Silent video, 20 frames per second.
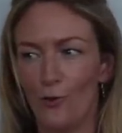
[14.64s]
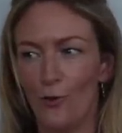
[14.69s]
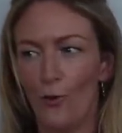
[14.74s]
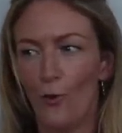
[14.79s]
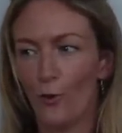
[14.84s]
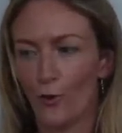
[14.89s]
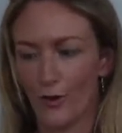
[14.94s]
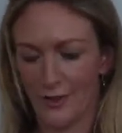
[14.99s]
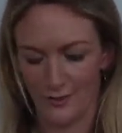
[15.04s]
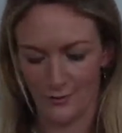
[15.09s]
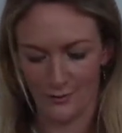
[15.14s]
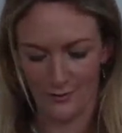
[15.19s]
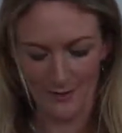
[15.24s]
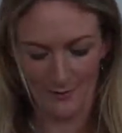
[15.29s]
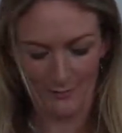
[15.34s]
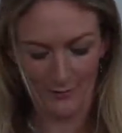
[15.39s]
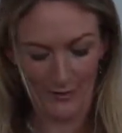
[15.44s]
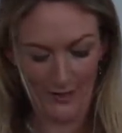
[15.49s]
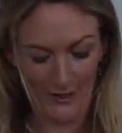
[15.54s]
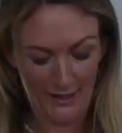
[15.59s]
August or
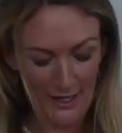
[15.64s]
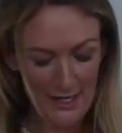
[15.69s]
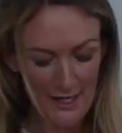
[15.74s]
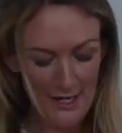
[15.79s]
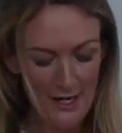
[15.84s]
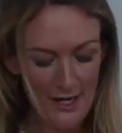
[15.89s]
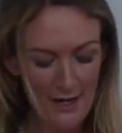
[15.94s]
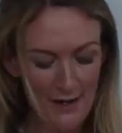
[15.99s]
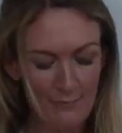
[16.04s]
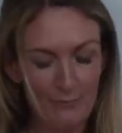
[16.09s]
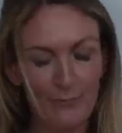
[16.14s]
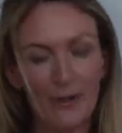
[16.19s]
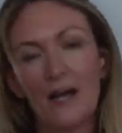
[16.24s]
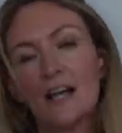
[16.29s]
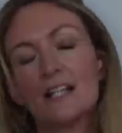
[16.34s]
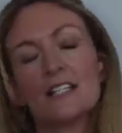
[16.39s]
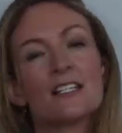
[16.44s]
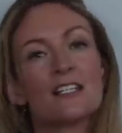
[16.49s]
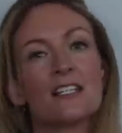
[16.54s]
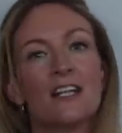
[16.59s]
something,
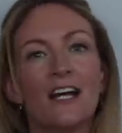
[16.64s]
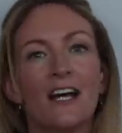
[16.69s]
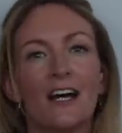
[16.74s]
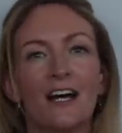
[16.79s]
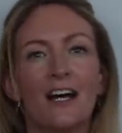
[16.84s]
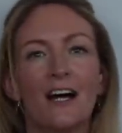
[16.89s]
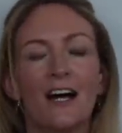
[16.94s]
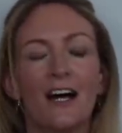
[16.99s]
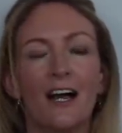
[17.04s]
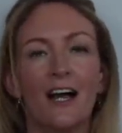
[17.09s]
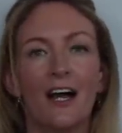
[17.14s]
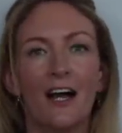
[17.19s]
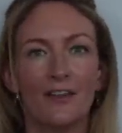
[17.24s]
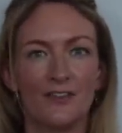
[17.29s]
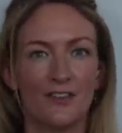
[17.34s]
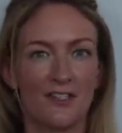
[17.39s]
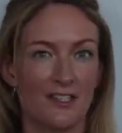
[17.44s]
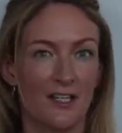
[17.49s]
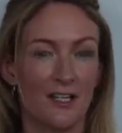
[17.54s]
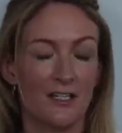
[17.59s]
but
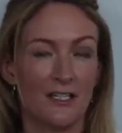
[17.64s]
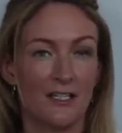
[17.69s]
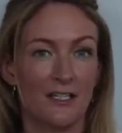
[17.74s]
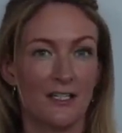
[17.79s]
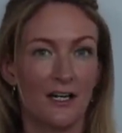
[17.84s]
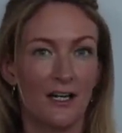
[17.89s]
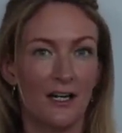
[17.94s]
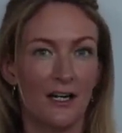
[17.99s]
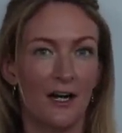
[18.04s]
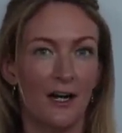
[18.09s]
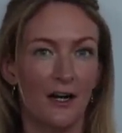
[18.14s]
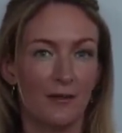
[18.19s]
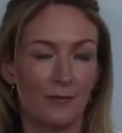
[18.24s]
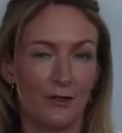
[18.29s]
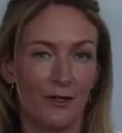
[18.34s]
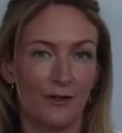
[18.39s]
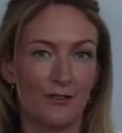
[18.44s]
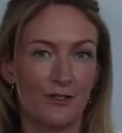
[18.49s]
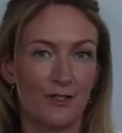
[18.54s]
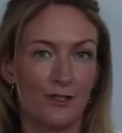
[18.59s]
I've decided I'm
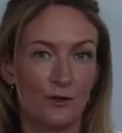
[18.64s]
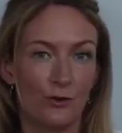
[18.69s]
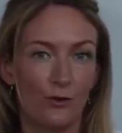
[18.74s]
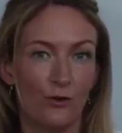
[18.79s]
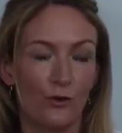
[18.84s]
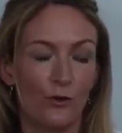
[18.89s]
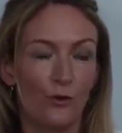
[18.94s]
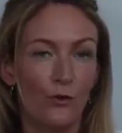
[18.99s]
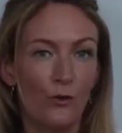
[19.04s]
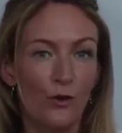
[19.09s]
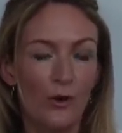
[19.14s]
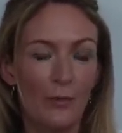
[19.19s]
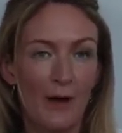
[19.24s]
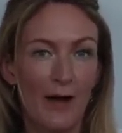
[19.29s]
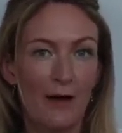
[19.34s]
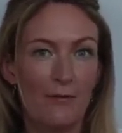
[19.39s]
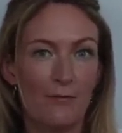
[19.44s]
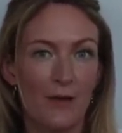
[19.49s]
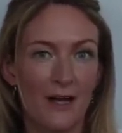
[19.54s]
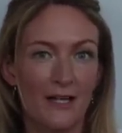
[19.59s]
going to talk all
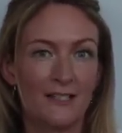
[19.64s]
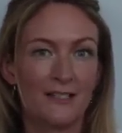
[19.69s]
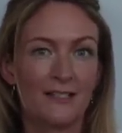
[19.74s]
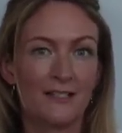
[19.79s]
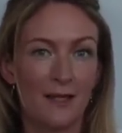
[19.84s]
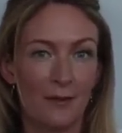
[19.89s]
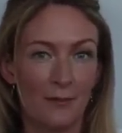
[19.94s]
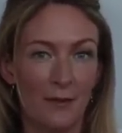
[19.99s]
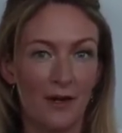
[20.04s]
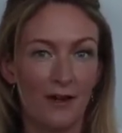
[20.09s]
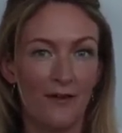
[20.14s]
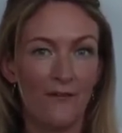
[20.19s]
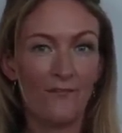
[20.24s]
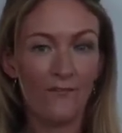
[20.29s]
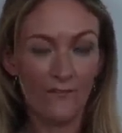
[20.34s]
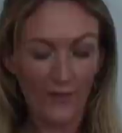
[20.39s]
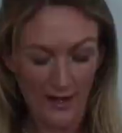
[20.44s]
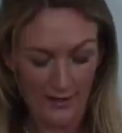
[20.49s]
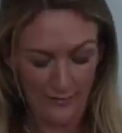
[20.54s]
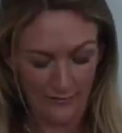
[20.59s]
about my summer
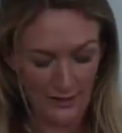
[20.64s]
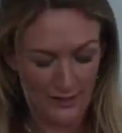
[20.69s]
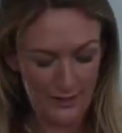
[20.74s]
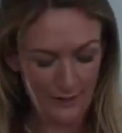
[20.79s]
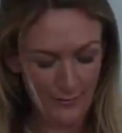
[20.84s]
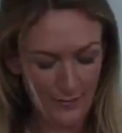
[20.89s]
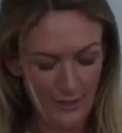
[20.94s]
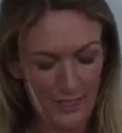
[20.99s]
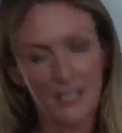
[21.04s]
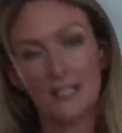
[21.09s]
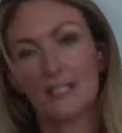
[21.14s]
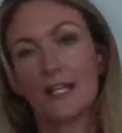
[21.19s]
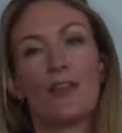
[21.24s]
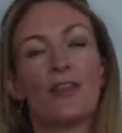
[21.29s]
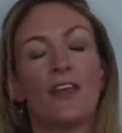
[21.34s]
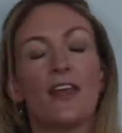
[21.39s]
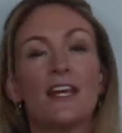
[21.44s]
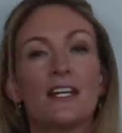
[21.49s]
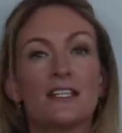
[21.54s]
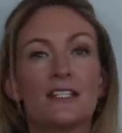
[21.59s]
favourites because I
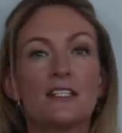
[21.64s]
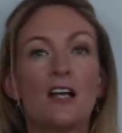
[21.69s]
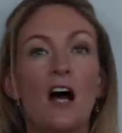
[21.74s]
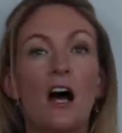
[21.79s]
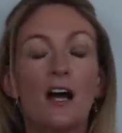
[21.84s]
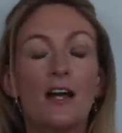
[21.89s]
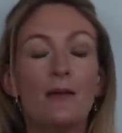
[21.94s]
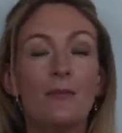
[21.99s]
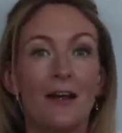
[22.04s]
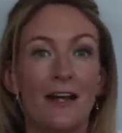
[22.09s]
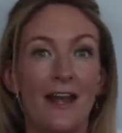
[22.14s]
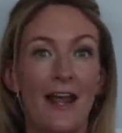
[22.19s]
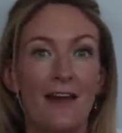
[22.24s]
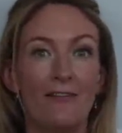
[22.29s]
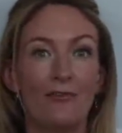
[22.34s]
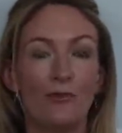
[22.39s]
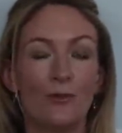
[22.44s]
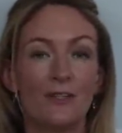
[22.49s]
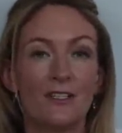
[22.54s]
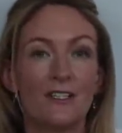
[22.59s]
think it's time and
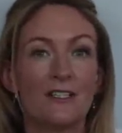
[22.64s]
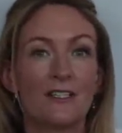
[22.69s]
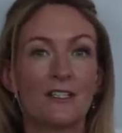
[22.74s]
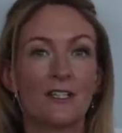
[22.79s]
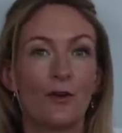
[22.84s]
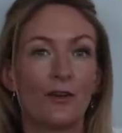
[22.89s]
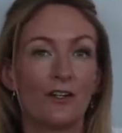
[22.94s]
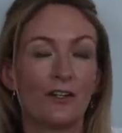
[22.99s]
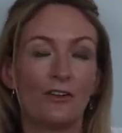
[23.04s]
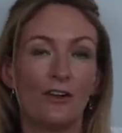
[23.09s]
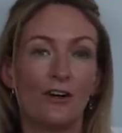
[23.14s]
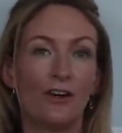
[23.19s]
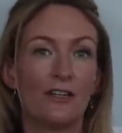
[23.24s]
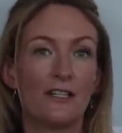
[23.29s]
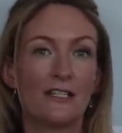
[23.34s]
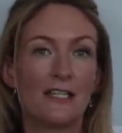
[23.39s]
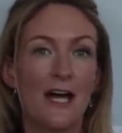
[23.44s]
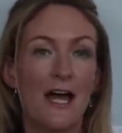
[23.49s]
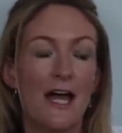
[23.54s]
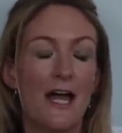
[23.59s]
everyone's going on
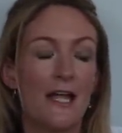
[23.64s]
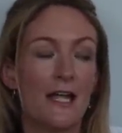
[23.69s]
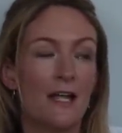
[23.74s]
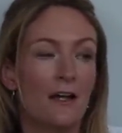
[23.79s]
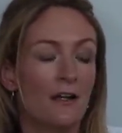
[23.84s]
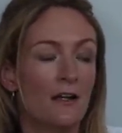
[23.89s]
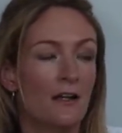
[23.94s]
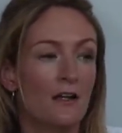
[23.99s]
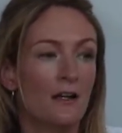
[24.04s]
holiday.